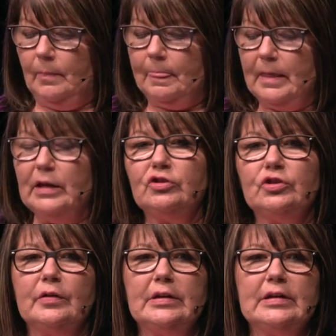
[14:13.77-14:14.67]
He's
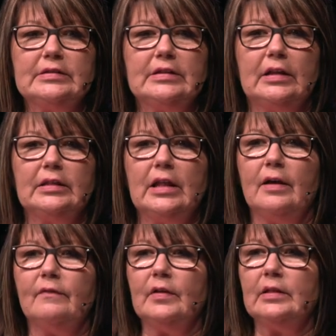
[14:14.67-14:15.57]
showing us a
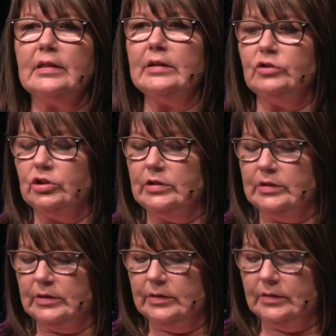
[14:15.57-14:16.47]
love like
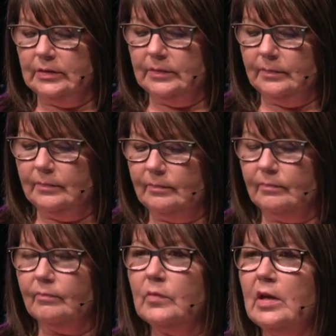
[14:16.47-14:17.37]
Jesus.
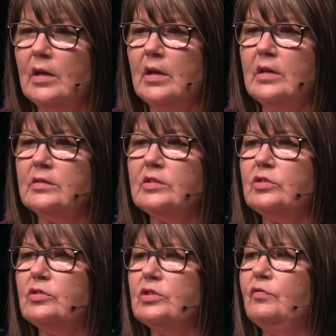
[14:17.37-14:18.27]

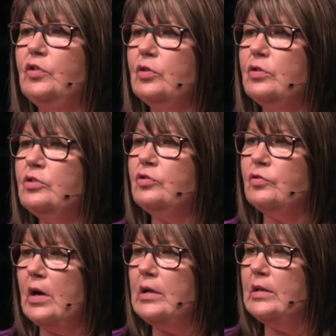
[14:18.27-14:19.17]
Sisters, if you're
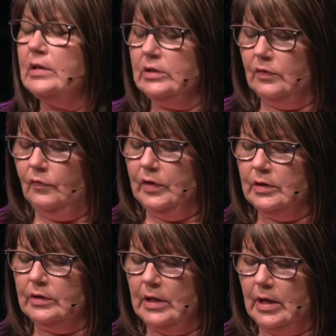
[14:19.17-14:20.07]
struggling to
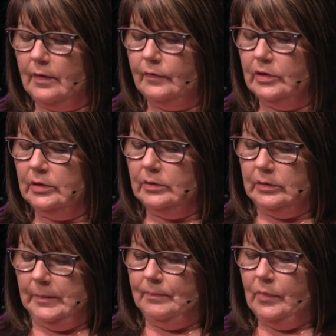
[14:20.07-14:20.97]
feel loved,
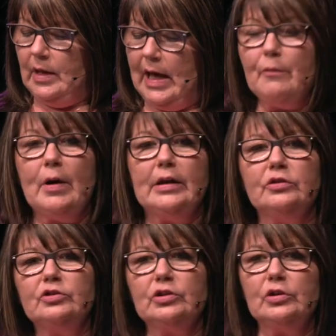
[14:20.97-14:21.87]
I want you
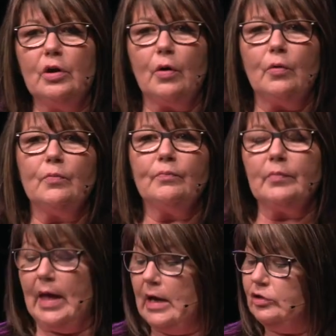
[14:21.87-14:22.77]
to know,
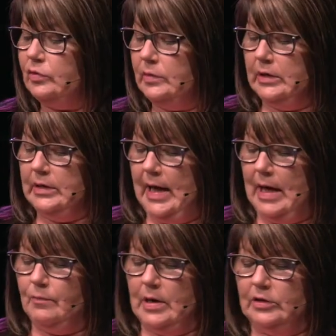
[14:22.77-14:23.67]
actually,
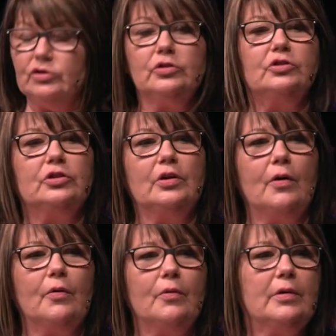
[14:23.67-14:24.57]
God wants you to
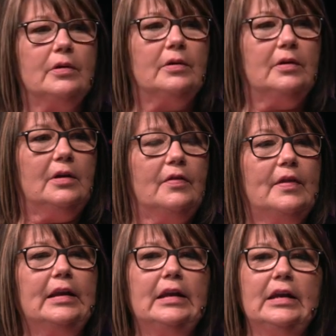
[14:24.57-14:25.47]
know,
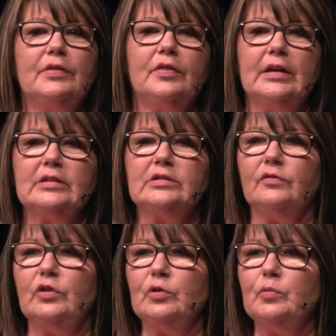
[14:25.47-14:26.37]
that he thinks
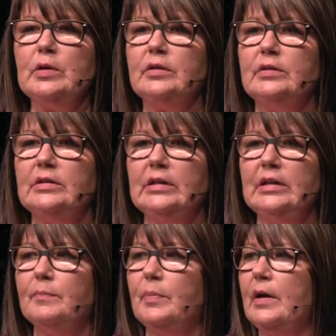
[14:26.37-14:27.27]
of you with
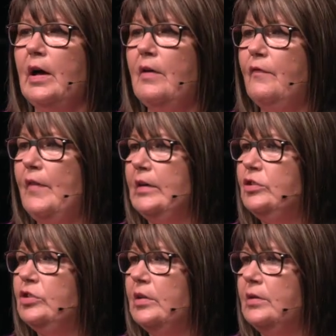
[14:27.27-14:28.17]
deep
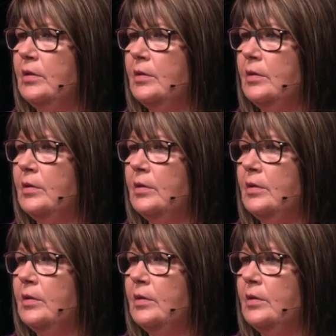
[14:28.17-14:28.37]
affection.